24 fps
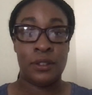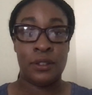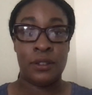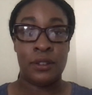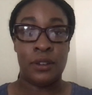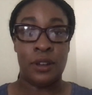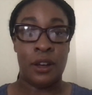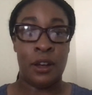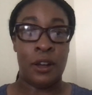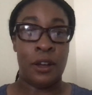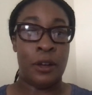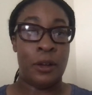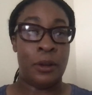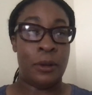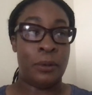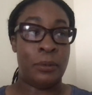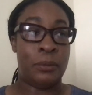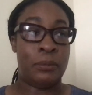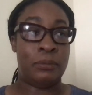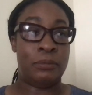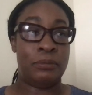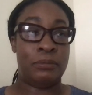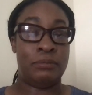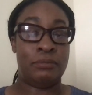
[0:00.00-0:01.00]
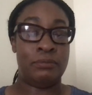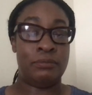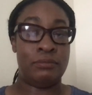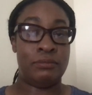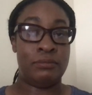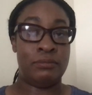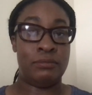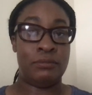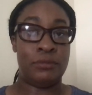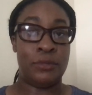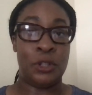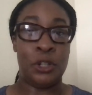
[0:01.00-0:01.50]
you
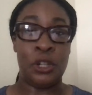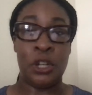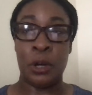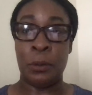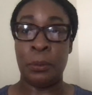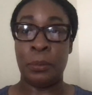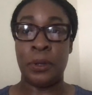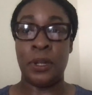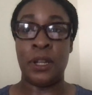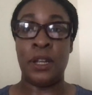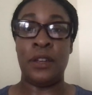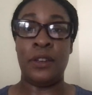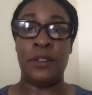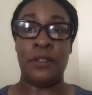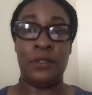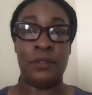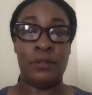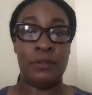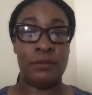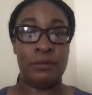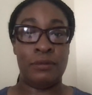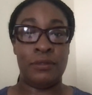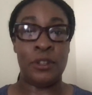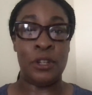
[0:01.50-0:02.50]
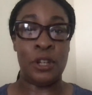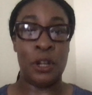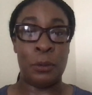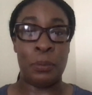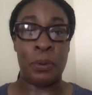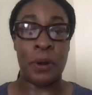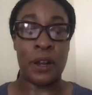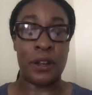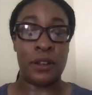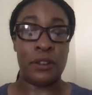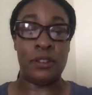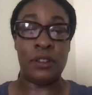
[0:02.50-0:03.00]
don't believe,
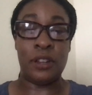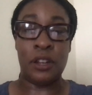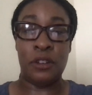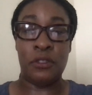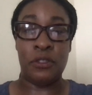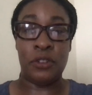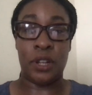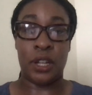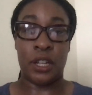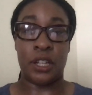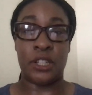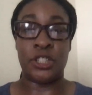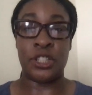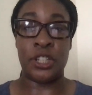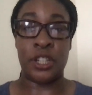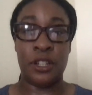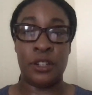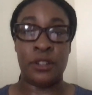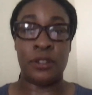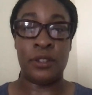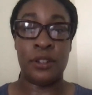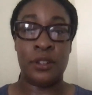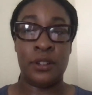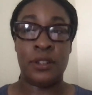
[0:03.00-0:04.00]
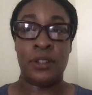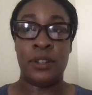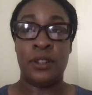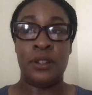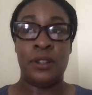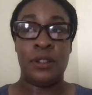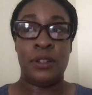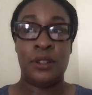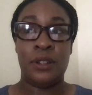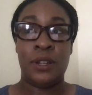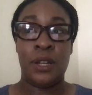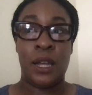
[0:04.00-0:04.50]
practice any religion,
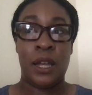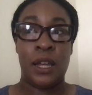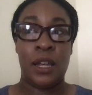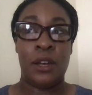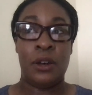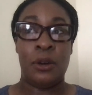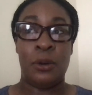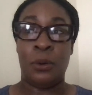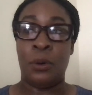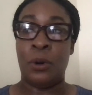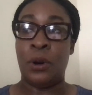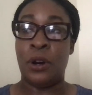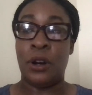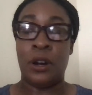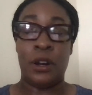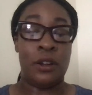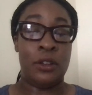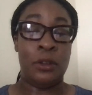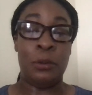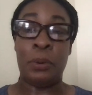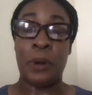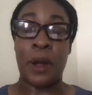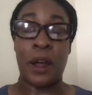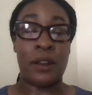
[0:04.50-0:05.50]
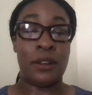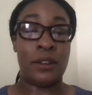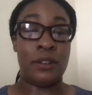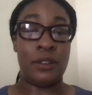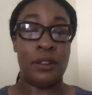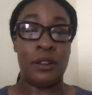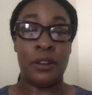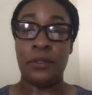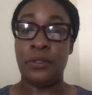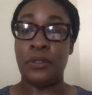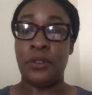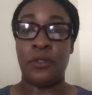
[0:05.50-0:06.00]
or you practice a
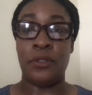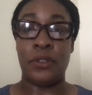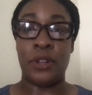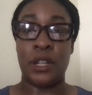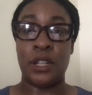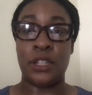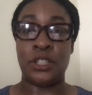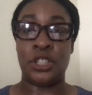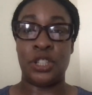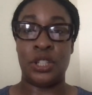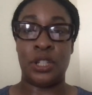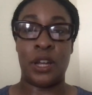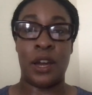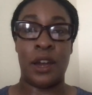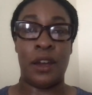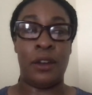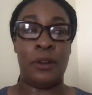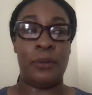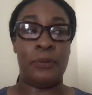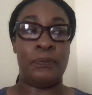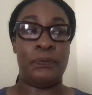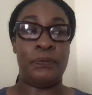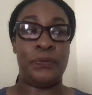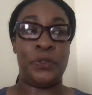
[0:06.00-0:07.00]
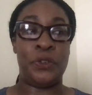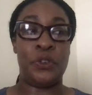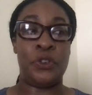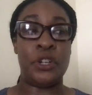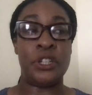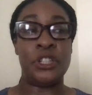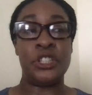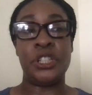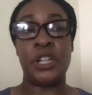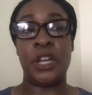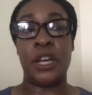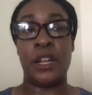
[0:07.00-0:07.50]
different religion, like
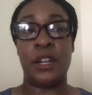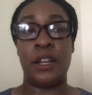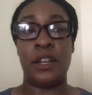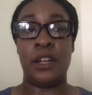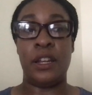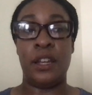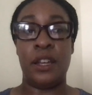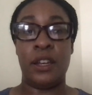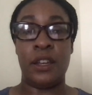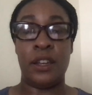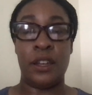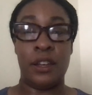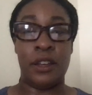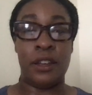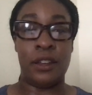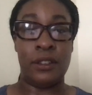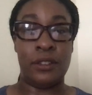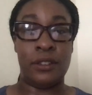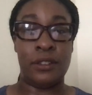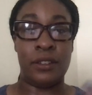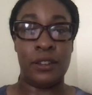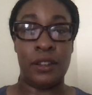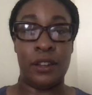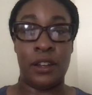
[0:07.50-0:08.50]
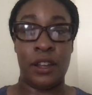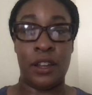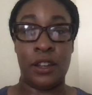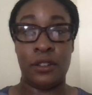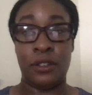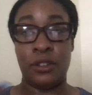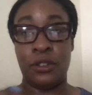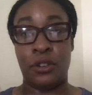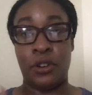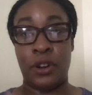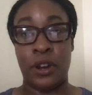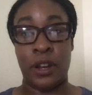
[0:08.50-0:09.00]
Christianity is an
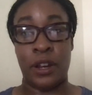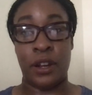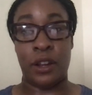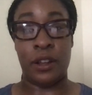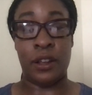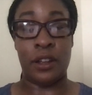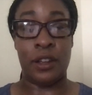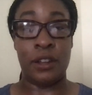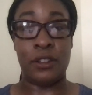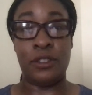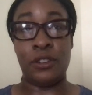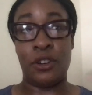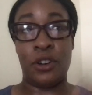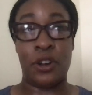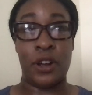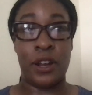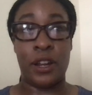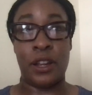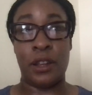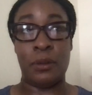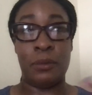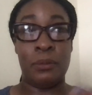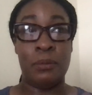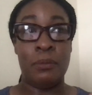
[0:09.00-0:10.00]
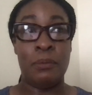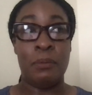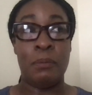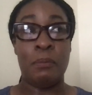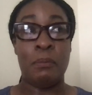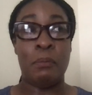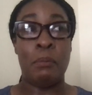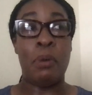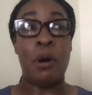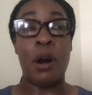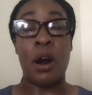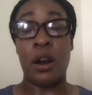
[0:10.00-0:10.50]
integrated
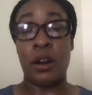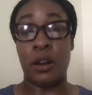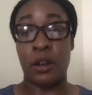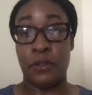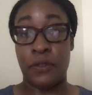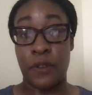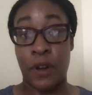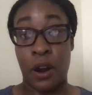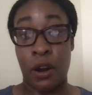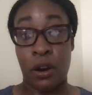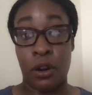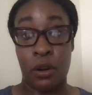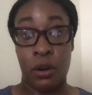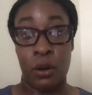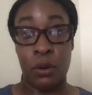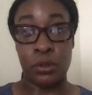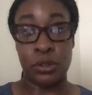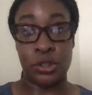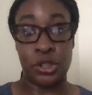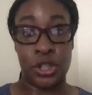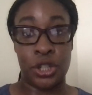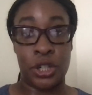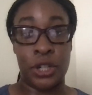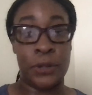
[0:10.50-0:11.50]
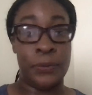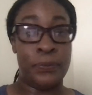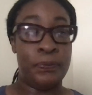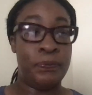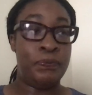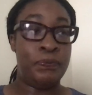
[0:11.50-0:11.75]
part of our culture,